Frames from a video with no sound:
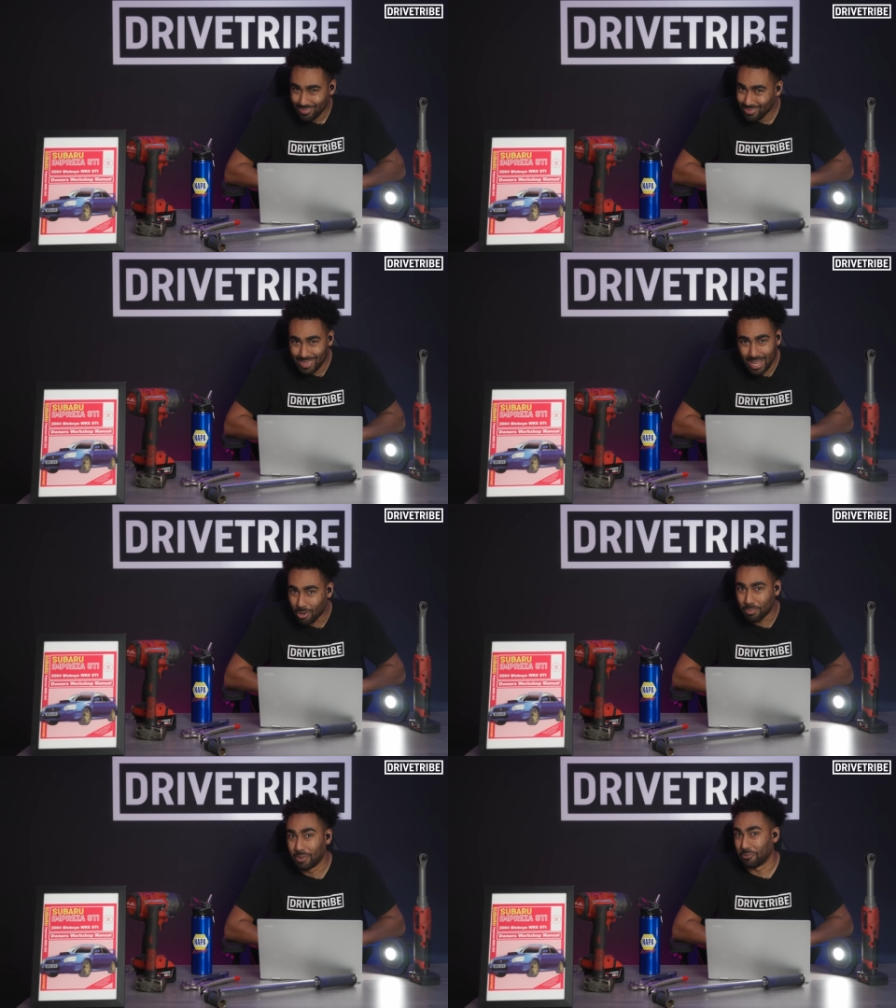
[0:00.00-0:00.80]
They're
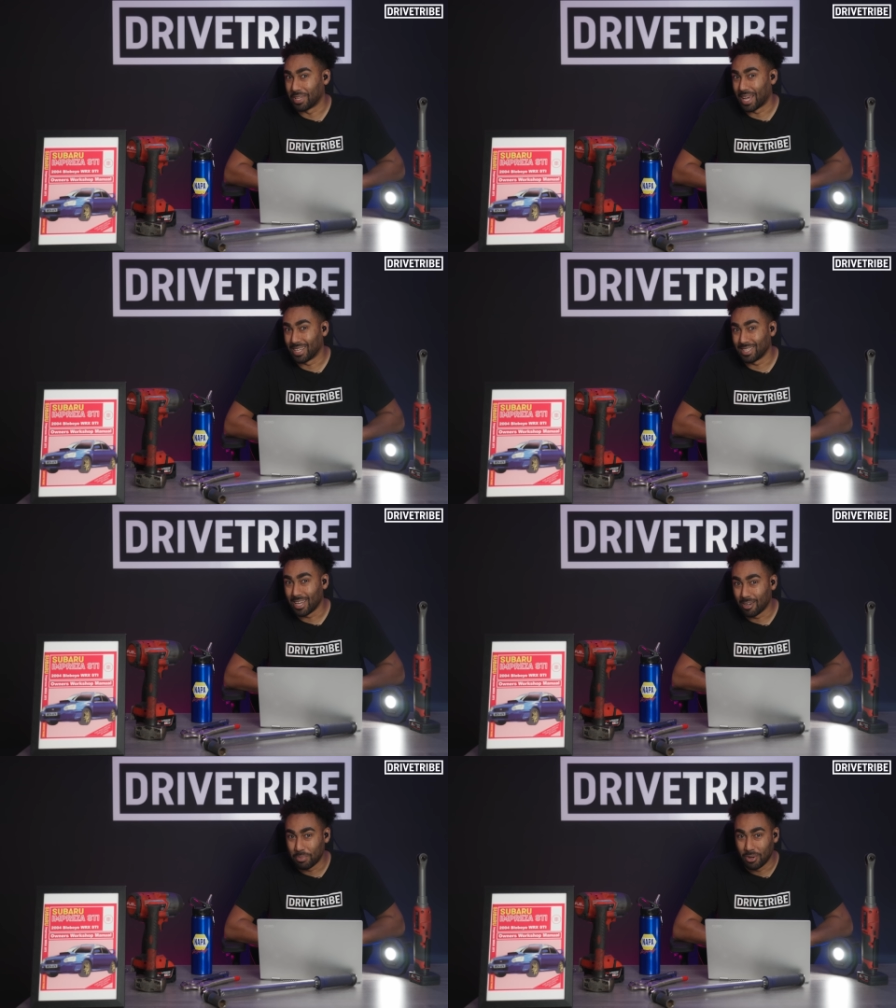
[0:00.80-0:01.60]
not built for that. They
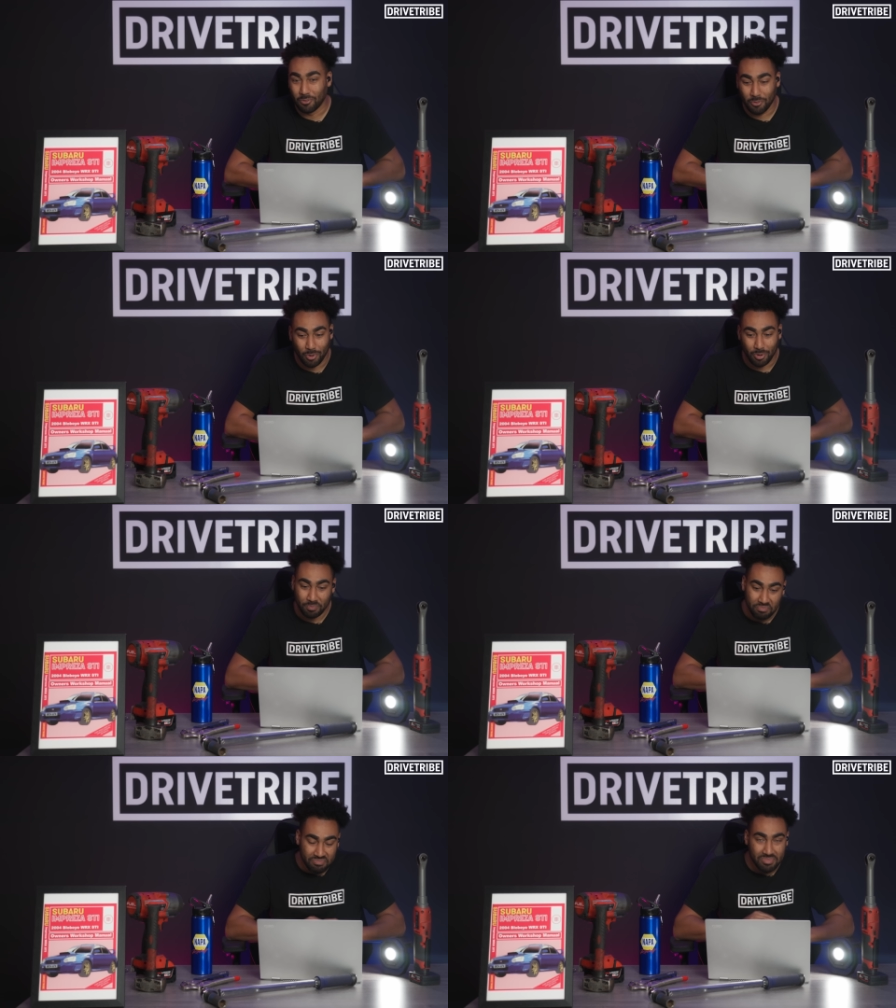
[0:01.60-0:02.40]
are built for
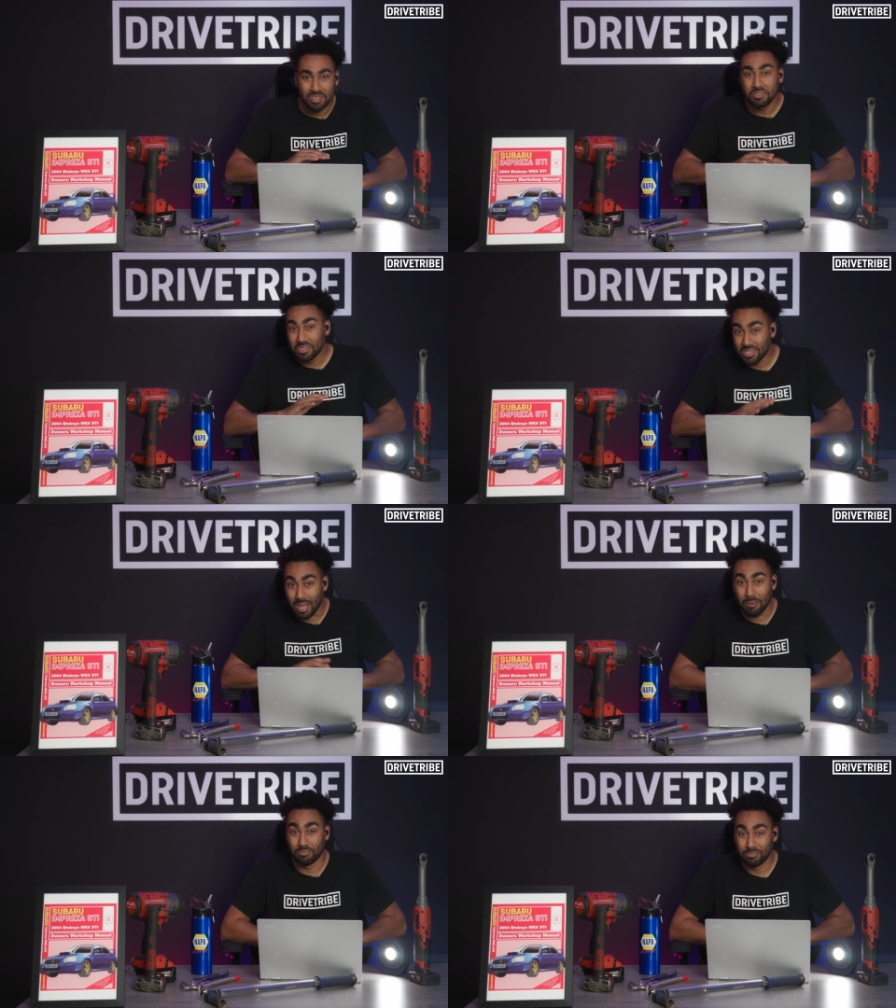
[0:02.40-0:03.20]

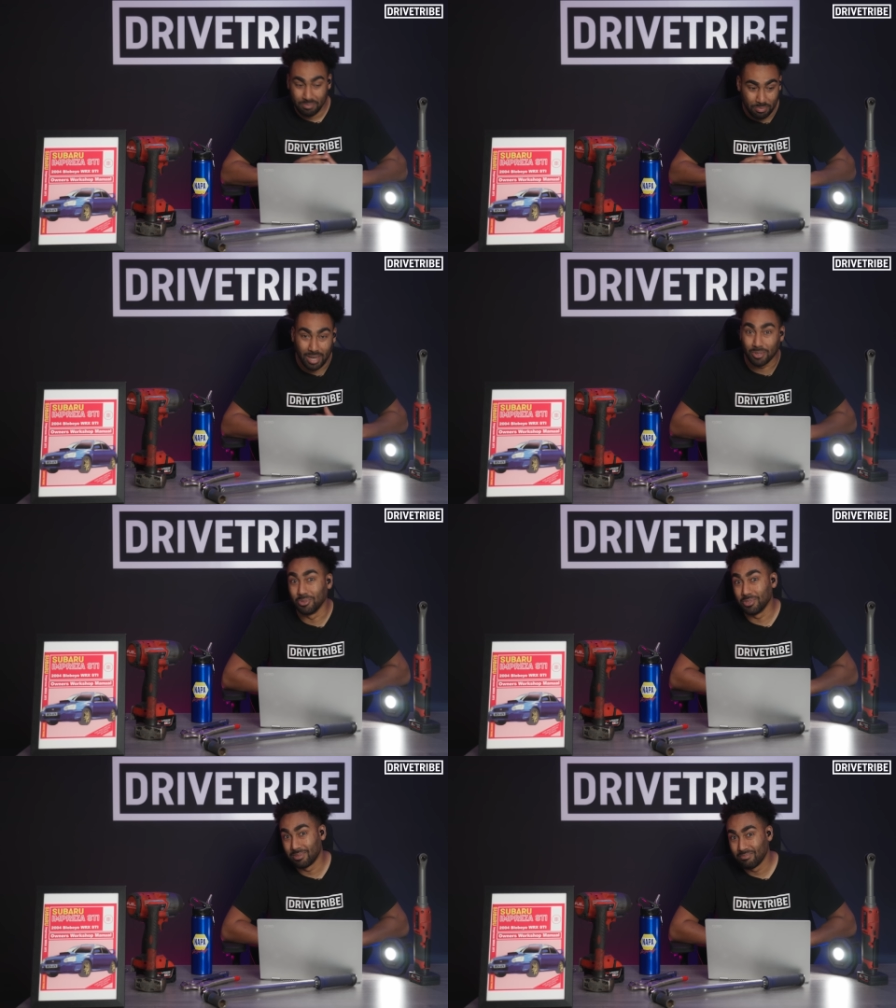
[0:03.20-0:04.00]
some
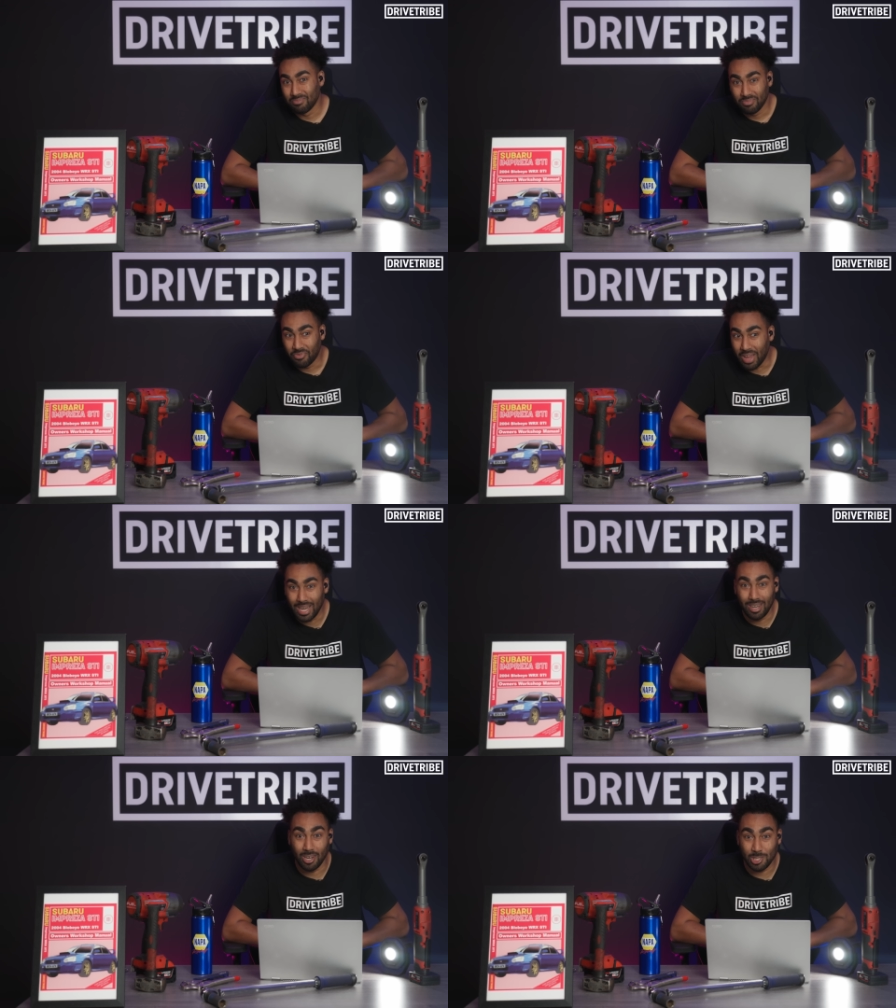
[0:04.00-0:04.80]
puddles,
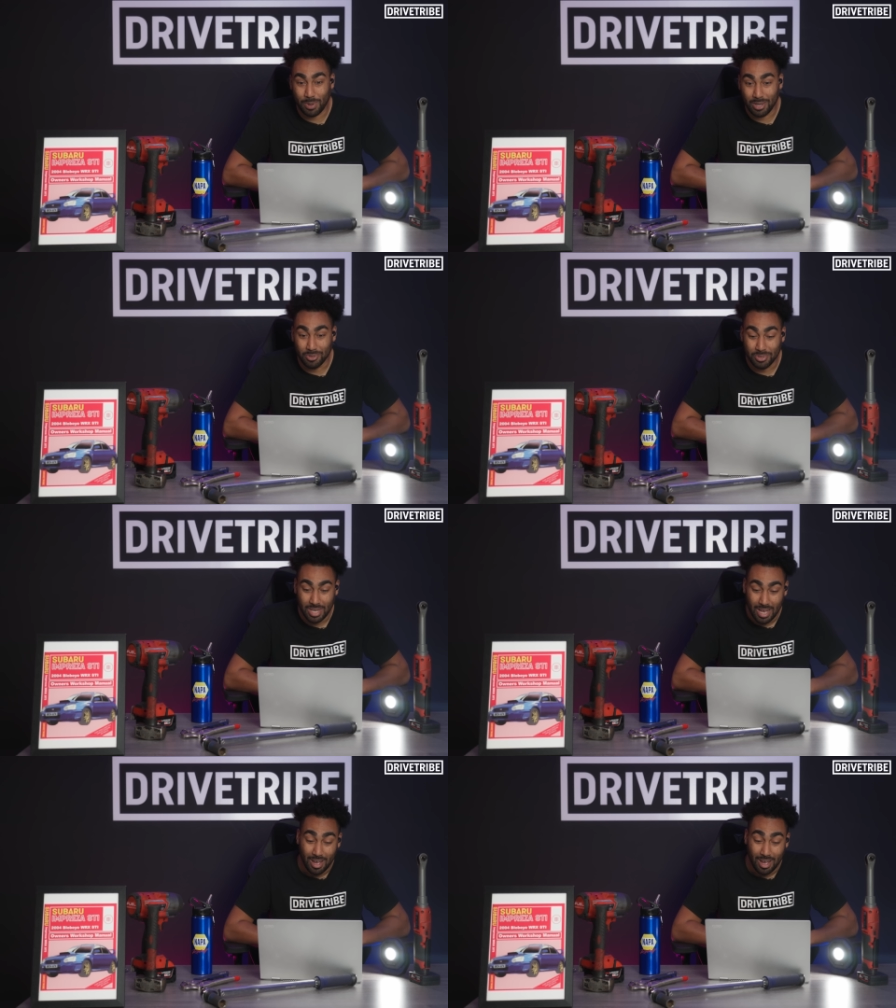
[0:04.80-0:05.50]
fairly large puddles.